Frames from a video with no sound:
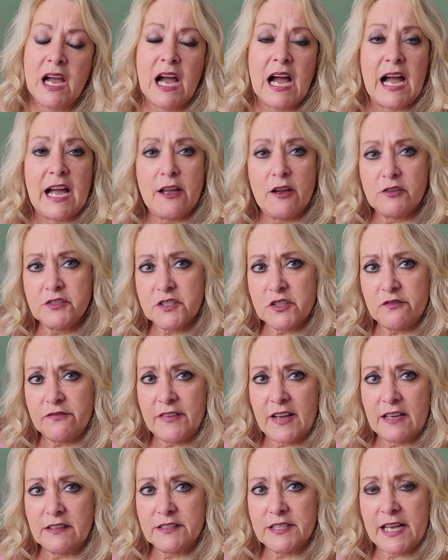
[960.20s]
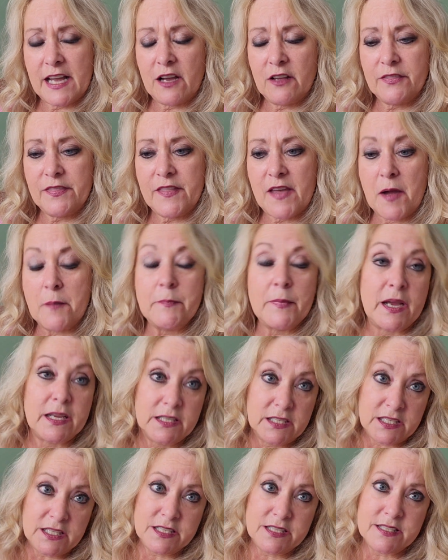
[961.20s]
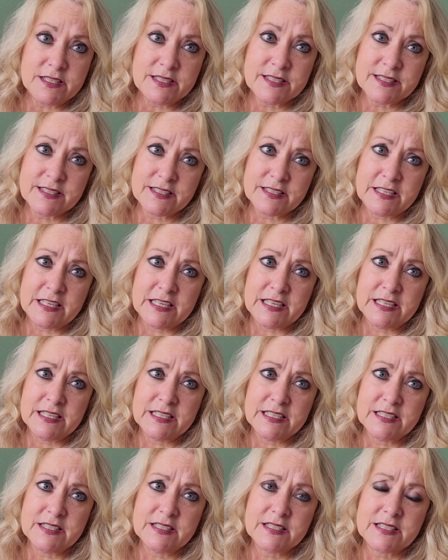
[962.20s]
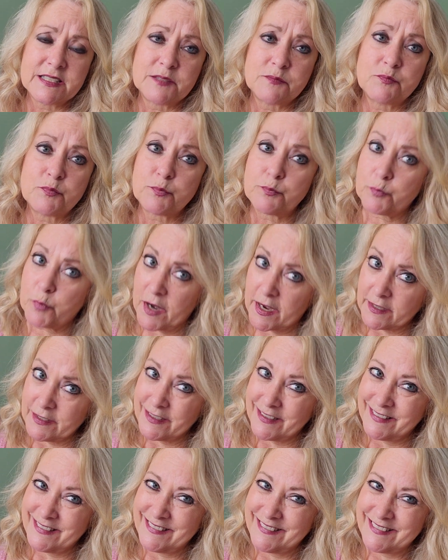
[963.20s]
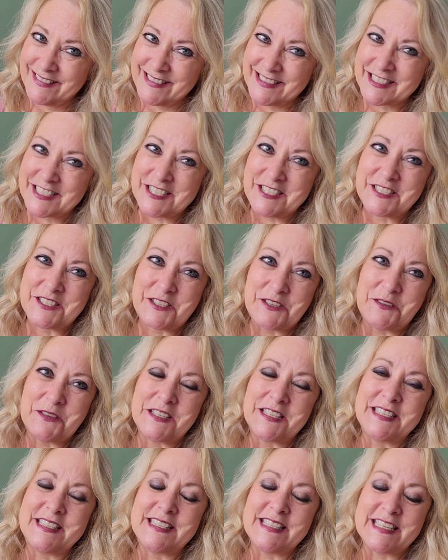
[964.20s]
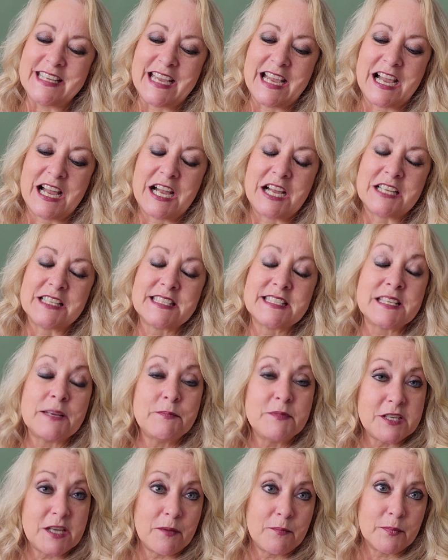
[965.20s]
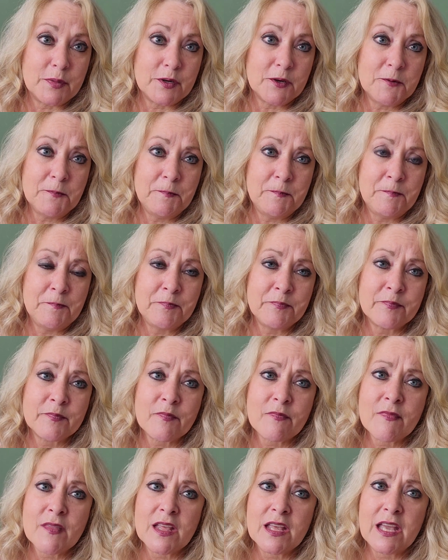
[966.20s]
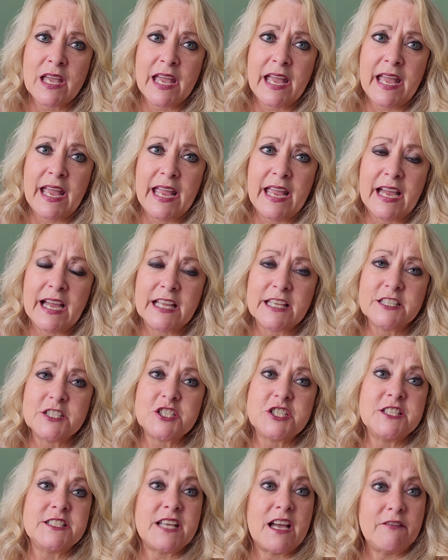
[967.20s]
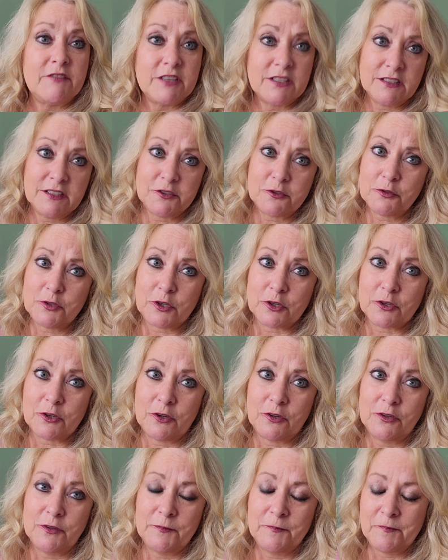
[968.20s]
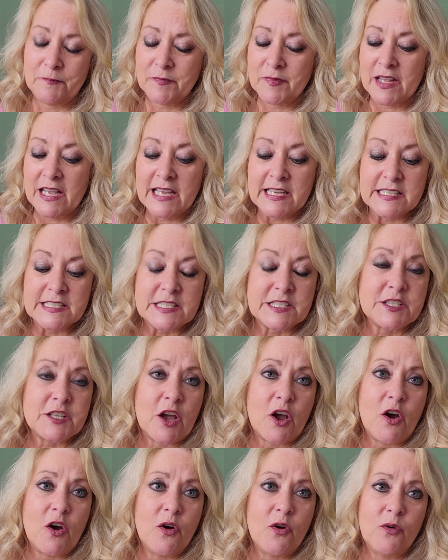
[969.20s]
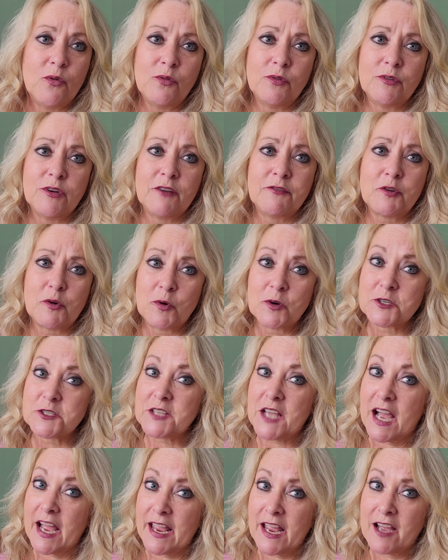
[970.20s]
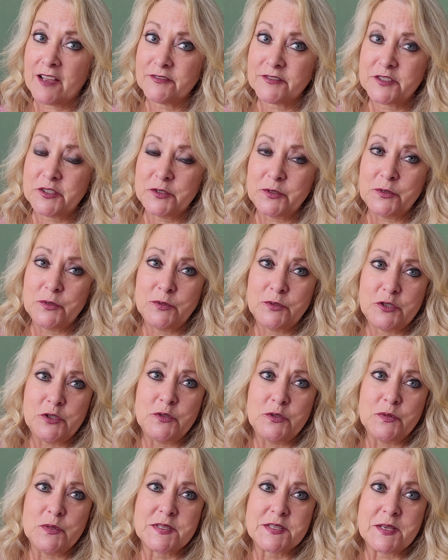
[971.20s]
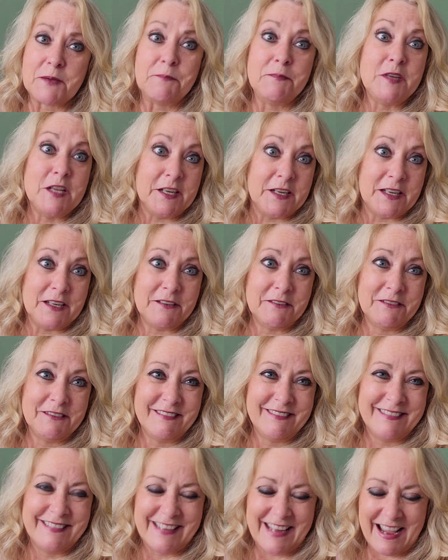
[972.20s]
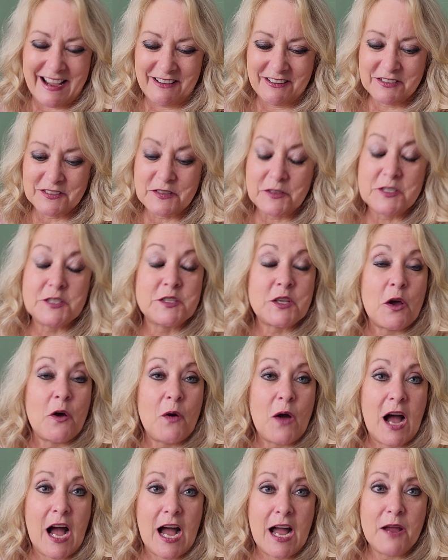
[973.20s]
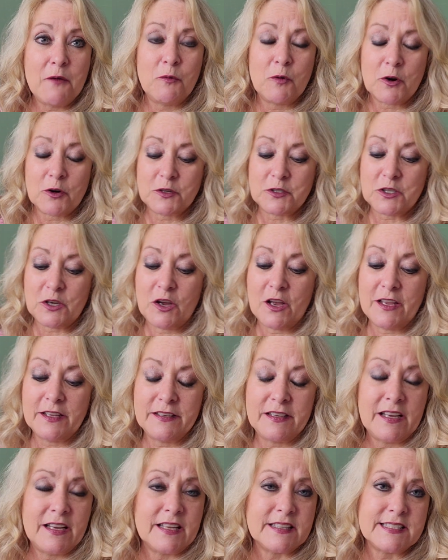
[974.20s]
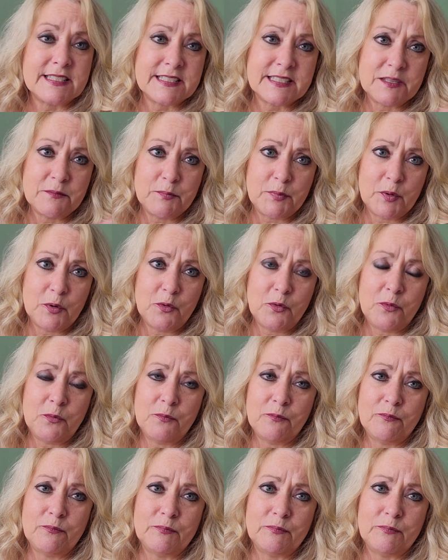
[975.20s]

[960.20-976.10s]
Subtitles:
I also found out that my niece is pregnant. She's due in September, and she's having a little girl. So, of course, I have to do some knitting now. So I worked on a simple